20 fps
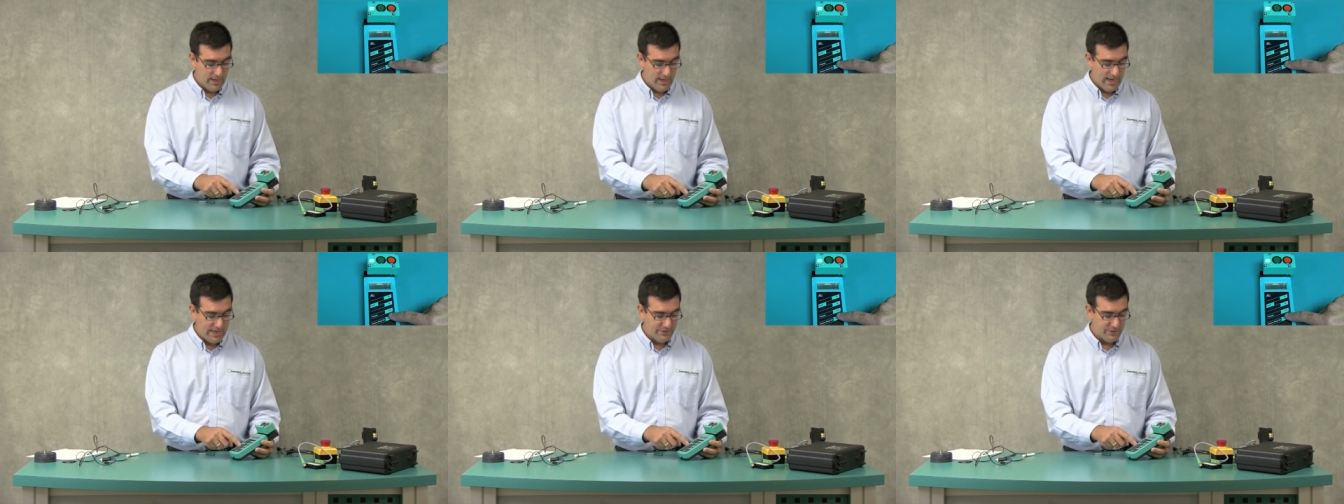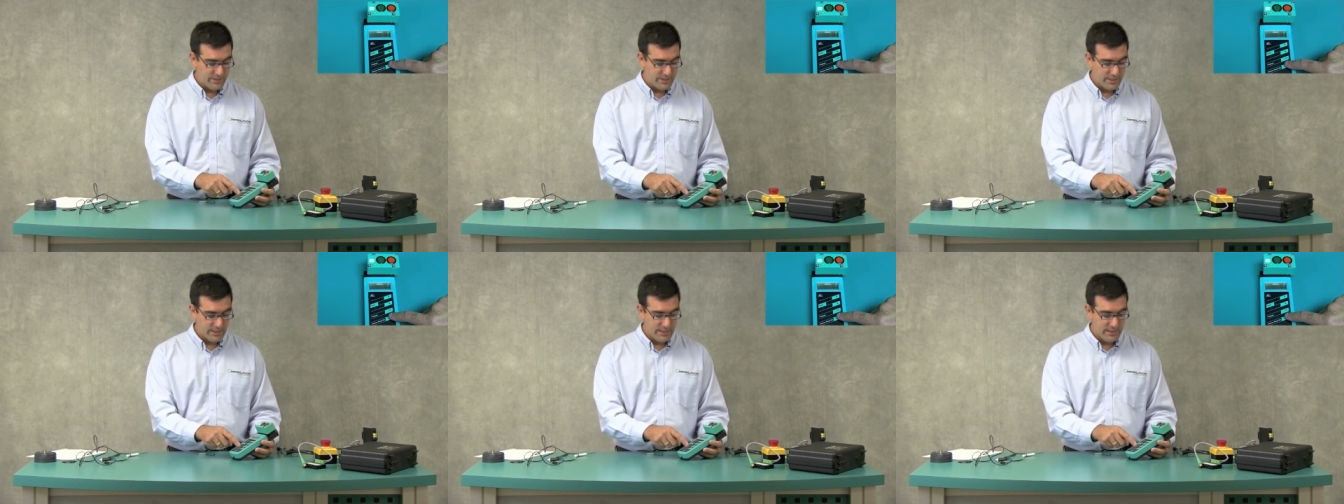
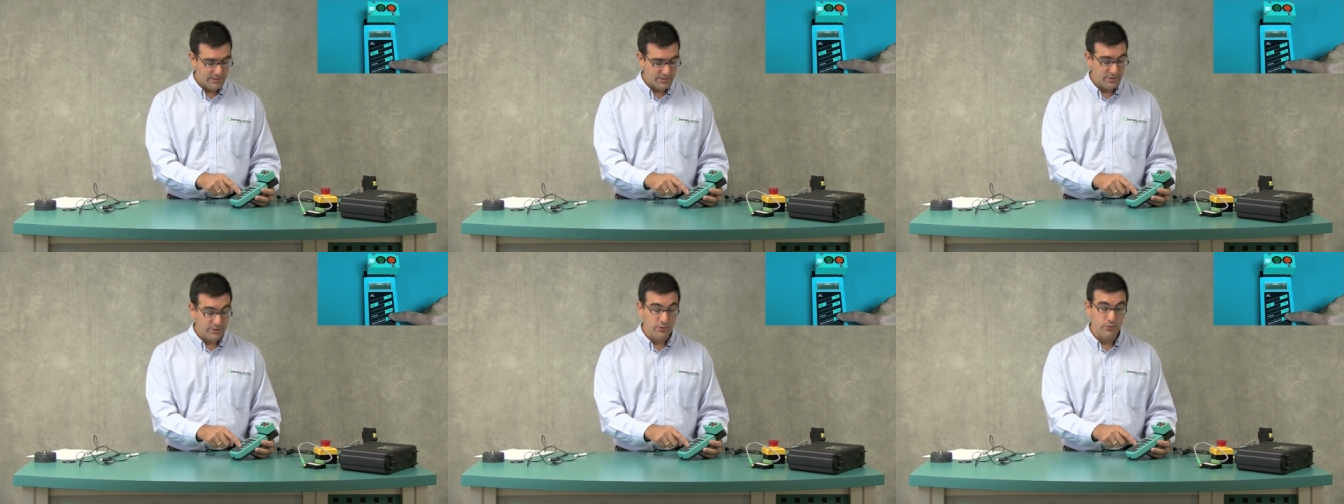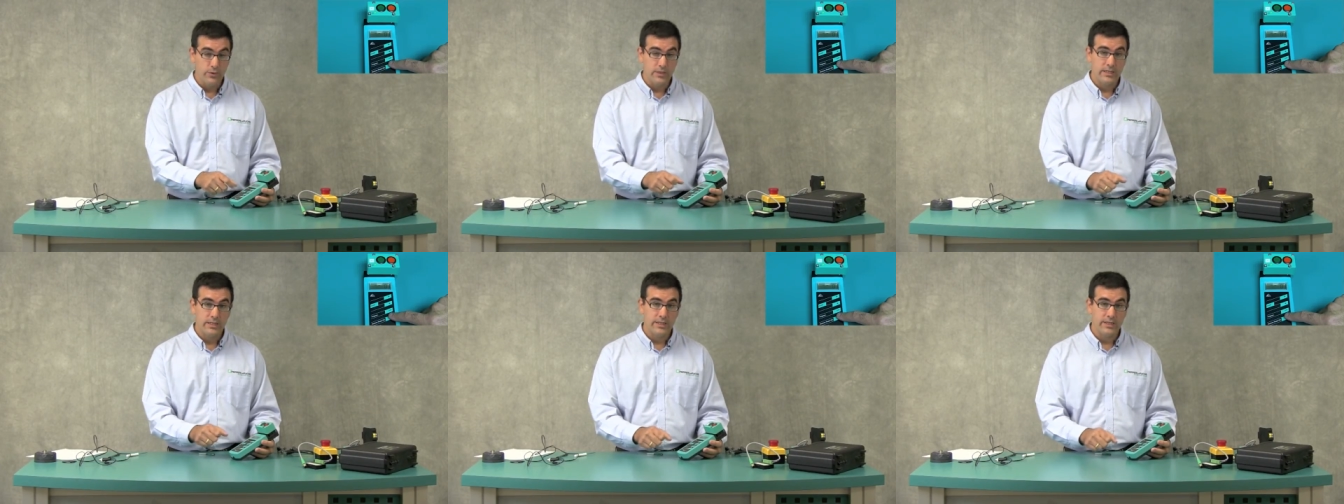Address key is going
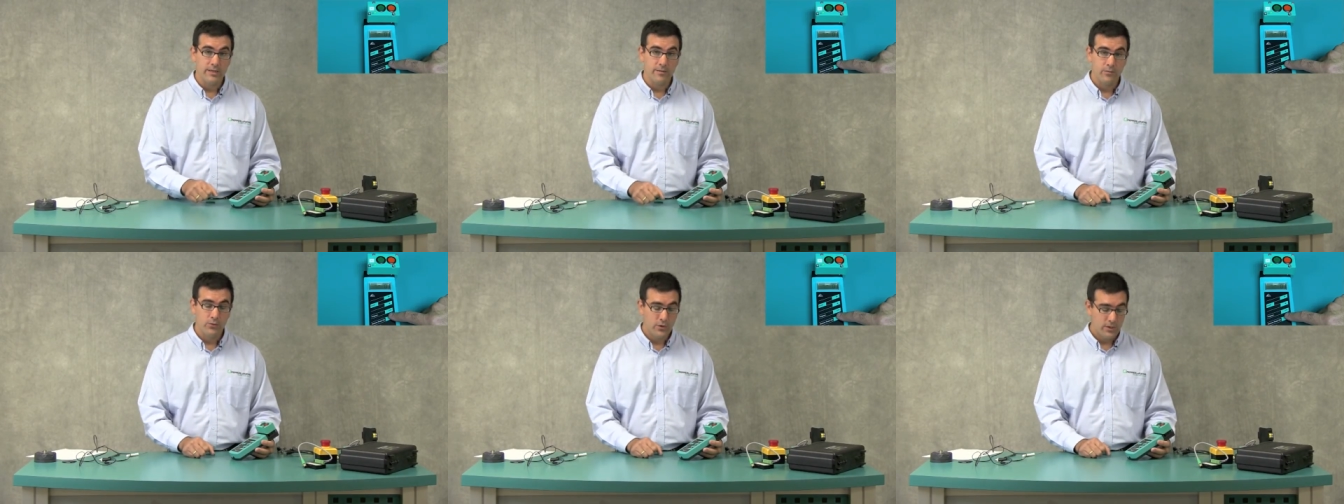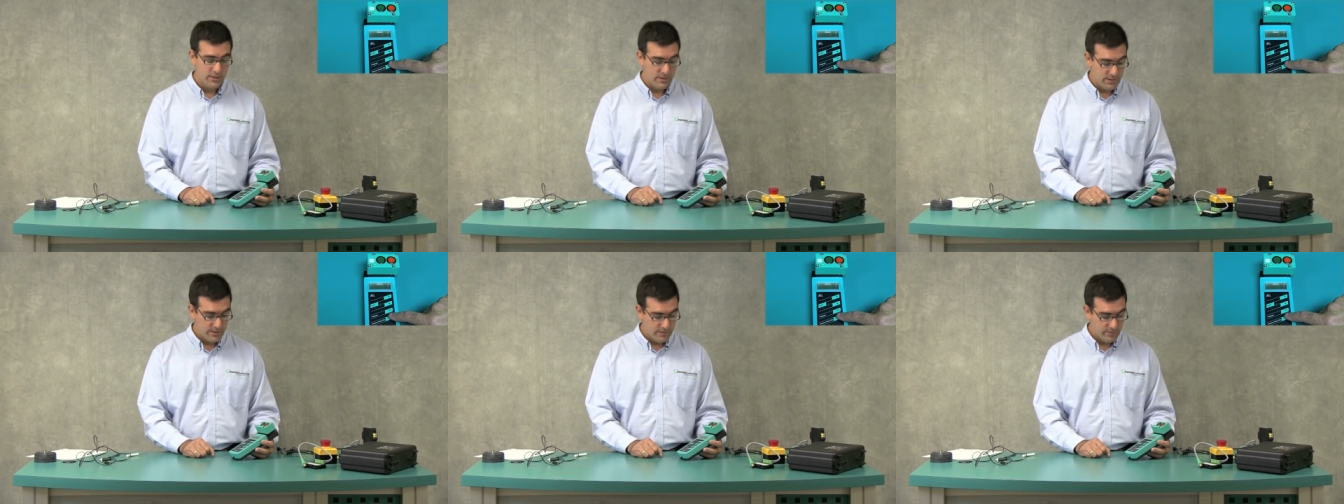to read the
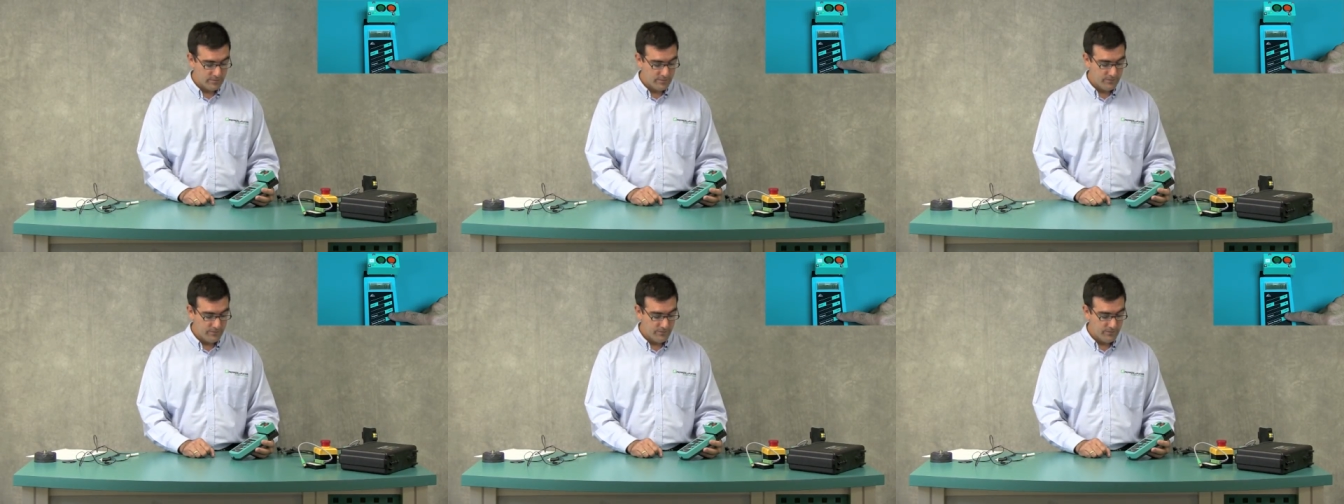inputs.